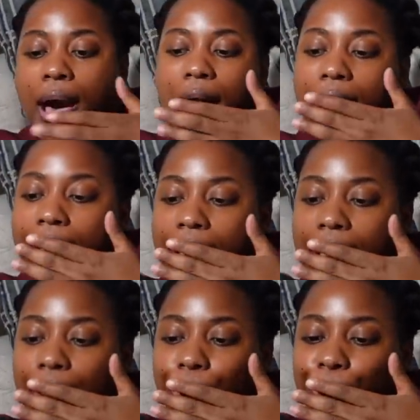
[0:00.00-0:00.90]

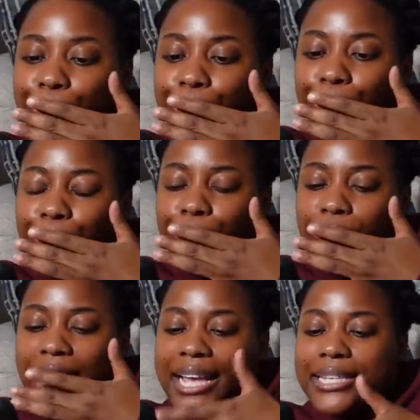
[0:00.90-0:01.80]
Um,
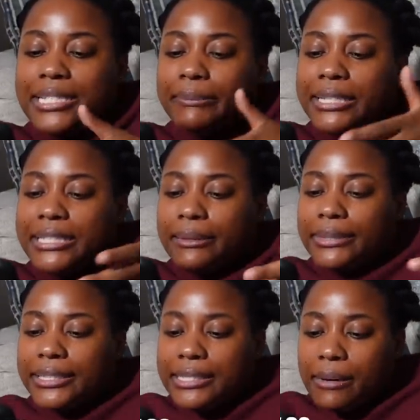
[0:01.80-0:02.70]
something,
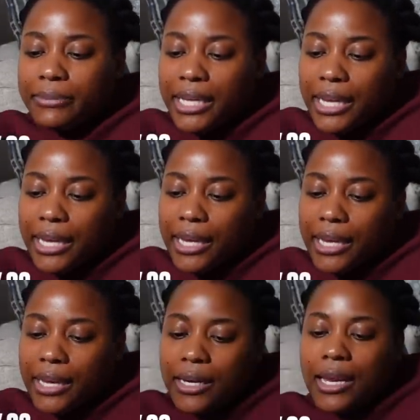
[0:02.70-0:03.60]
something,
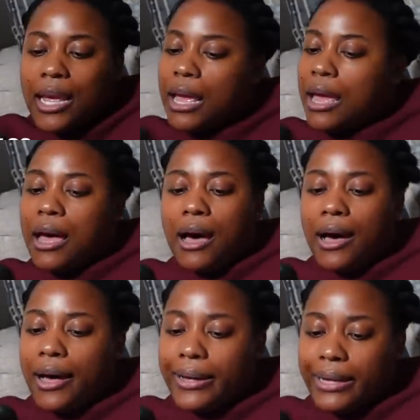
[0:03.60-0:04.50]
something.
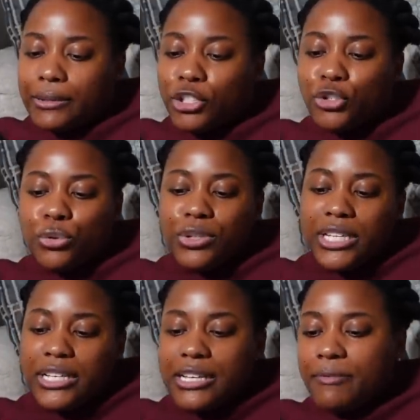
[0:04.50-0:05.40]
Um, the truth
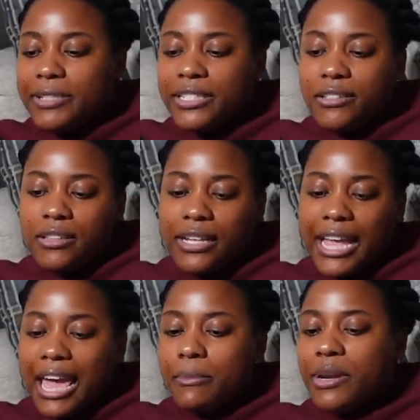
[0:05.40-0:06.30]
is I've been sent to the
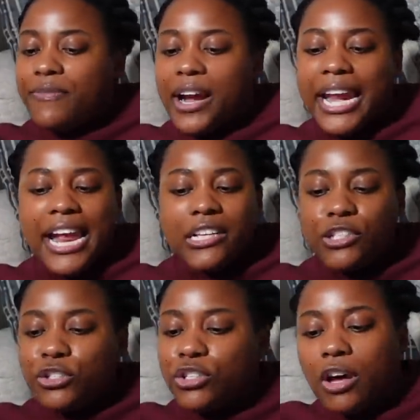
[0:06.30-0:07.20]
academy to find
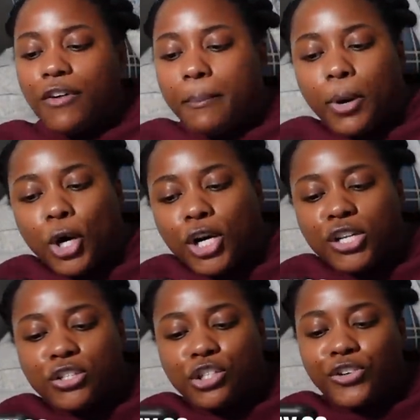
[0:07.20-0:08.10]
answers to solve a murder, to
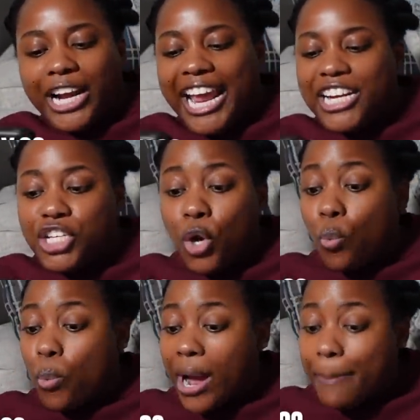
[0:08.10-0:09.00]
search for an
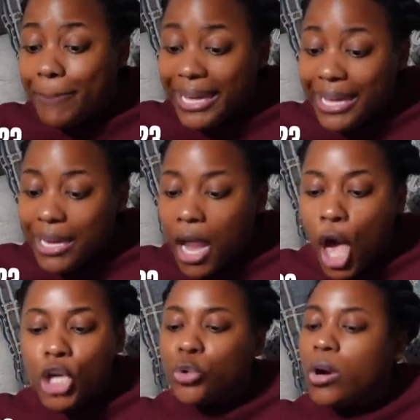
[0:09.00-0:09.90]
ancient weapon,
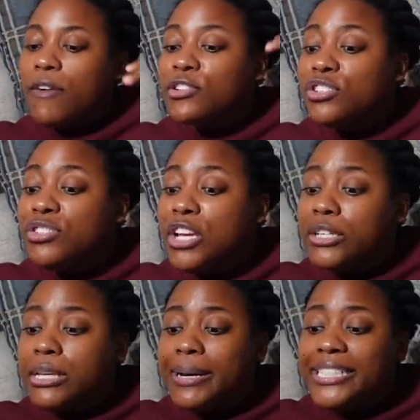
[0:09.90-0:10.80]
to uncover
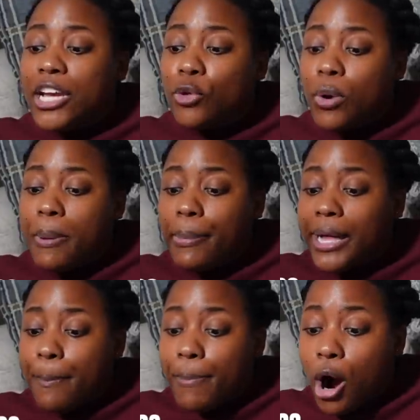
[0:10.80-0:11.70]
secrets that might tear the Republic
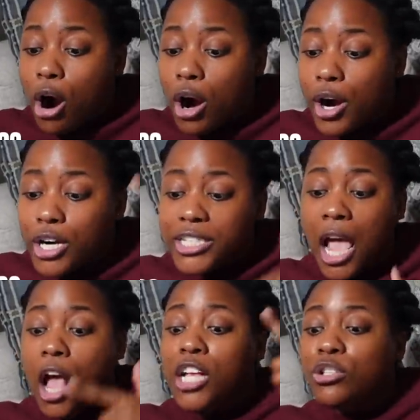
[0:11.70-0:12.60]
apart.
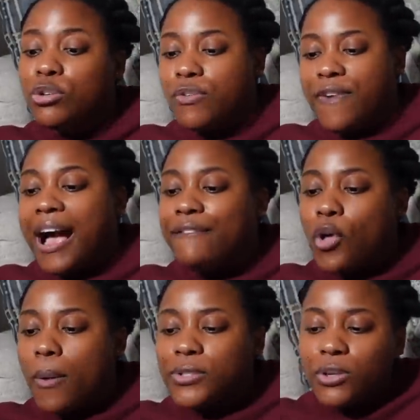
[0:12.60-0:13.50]
To survive
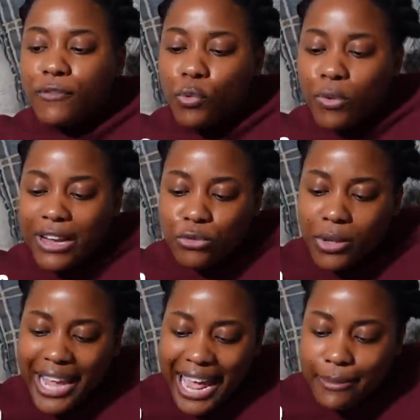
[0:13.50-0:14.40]
though, we'll still have to rise through
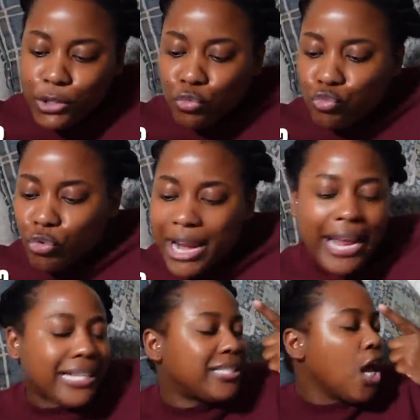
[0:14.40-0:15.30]
academy's
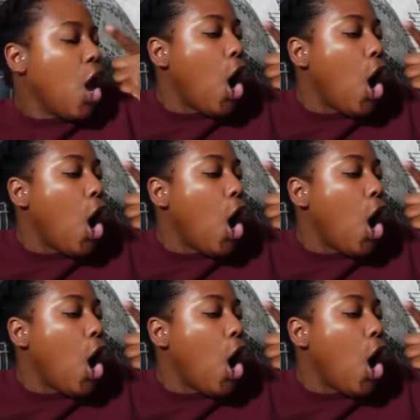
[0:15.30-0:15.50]
ranks.